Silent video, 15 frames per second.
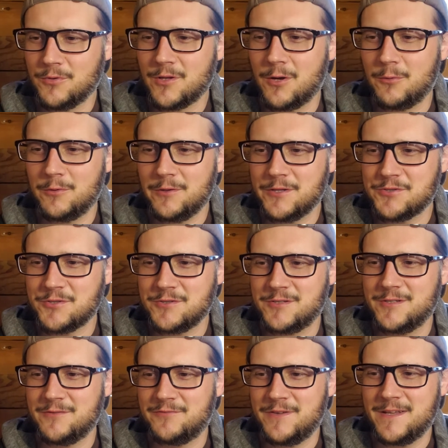coalition to
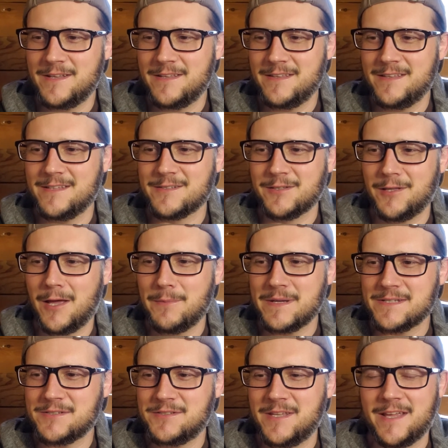defeat the
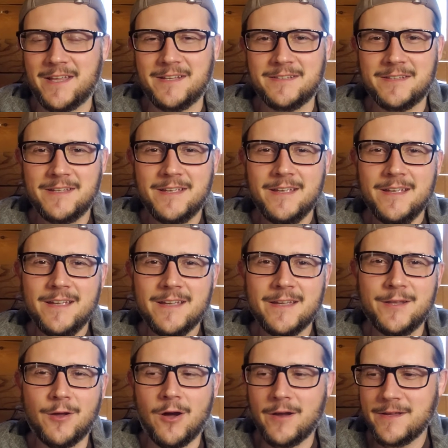Islamic State
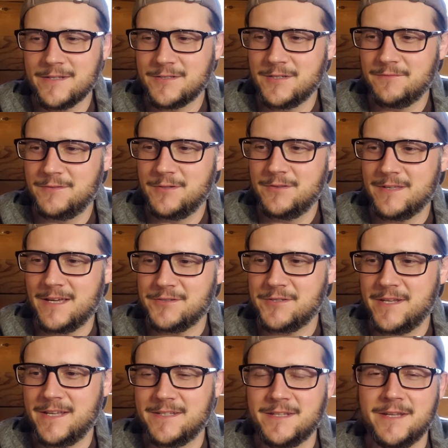in August of
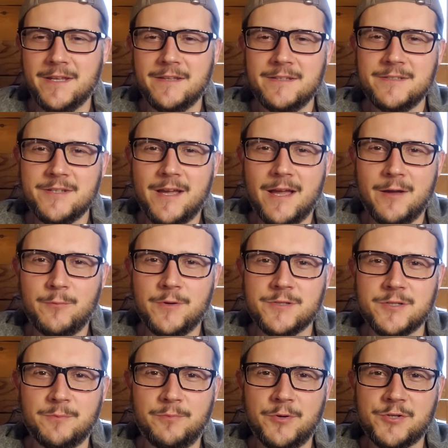2018. This guy
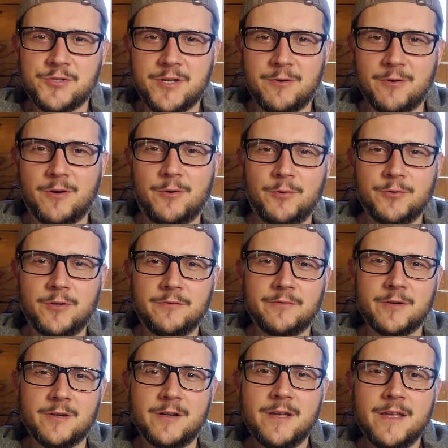was a Bush-era
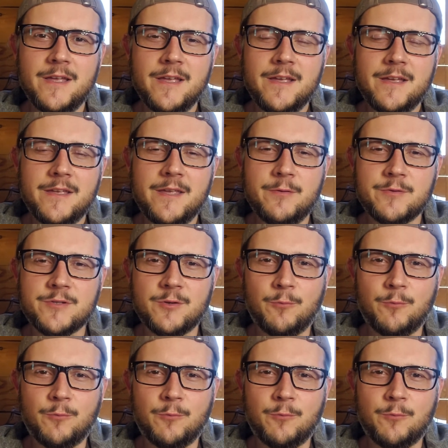holdover. He was a